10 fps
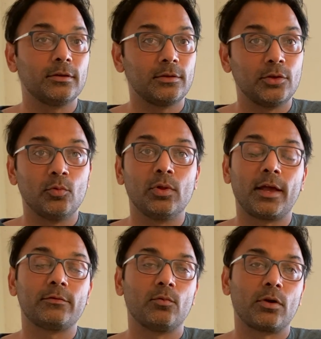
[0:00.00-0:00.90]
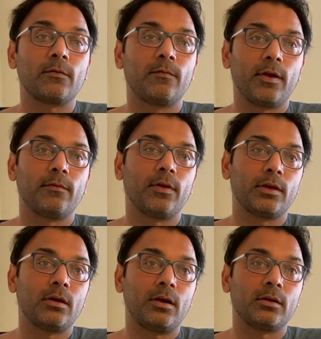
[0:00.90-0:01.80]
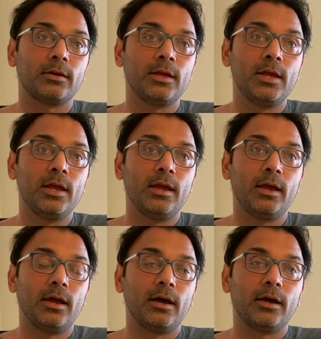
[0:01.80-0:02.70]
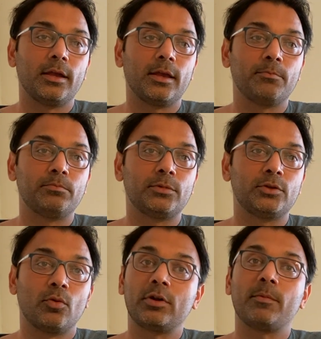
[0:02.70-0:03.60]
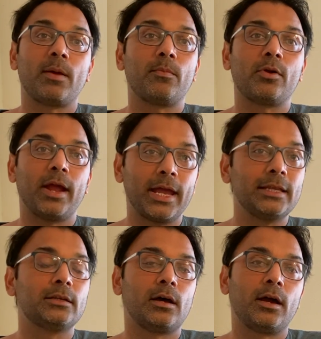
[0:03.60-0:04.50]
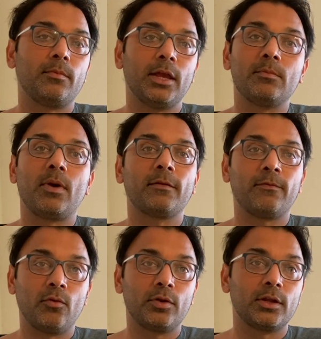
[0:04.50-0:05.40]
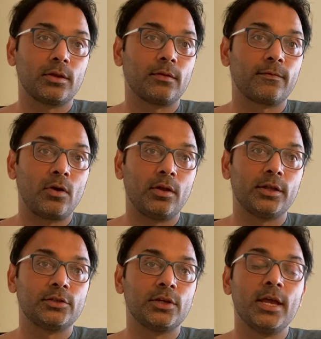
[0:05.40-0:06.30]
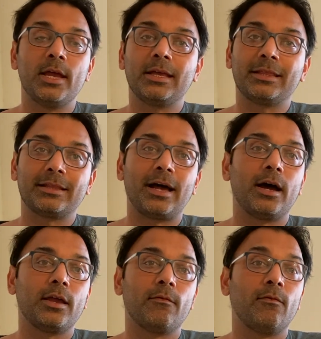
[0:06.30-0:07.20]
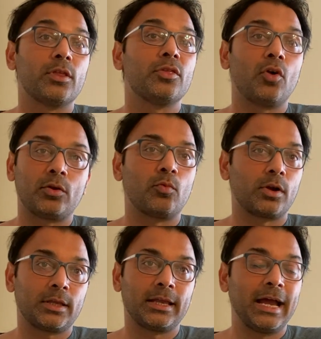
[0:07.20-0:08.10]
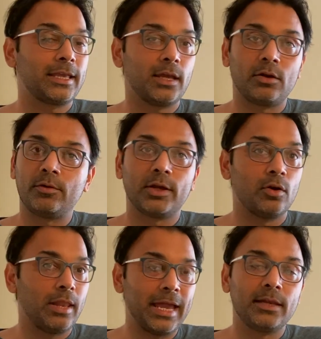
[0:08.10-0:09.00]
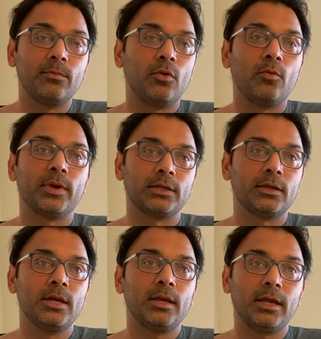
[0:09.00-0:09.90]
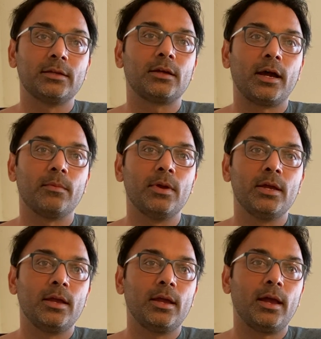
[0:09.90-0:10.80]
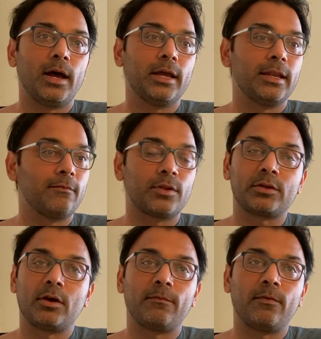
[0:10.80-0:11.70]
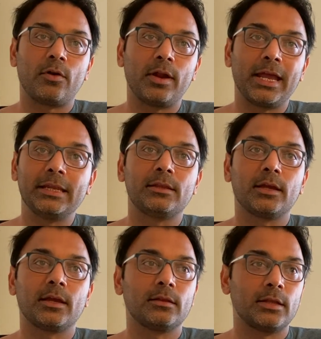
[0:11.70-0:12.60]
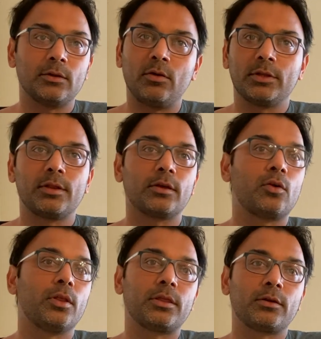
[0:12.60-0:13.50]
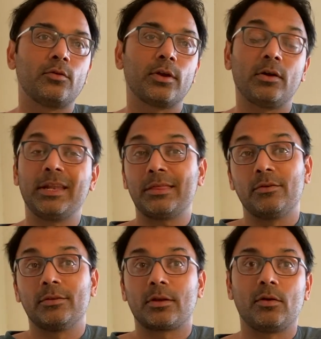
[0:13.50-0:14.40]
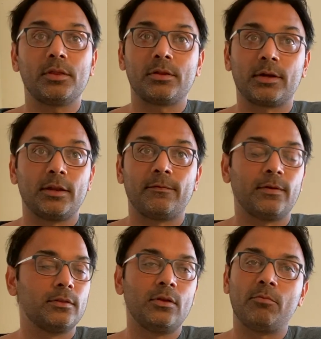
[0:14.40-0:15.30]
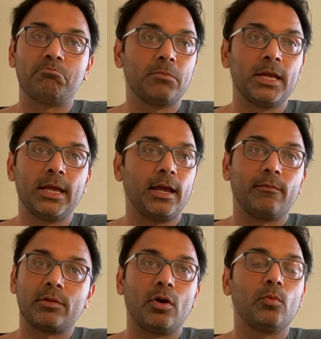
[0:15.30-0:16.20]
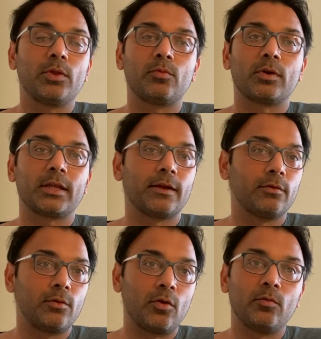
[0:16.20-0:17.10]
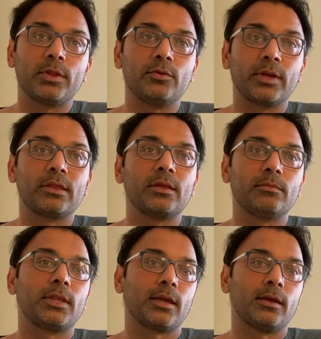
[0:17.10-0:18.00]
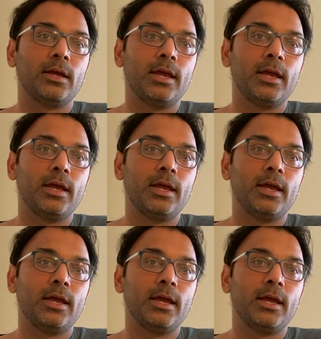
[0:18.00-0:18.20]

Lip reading: You will have to work very, very hard. I don't remember any time in my 4 years of college that I was not working. I cannot recall any moment in time. I never stopped for anything that, oh, there's a concert going on, let's go to the concert and have fun. No, I was always working, I was always doing something.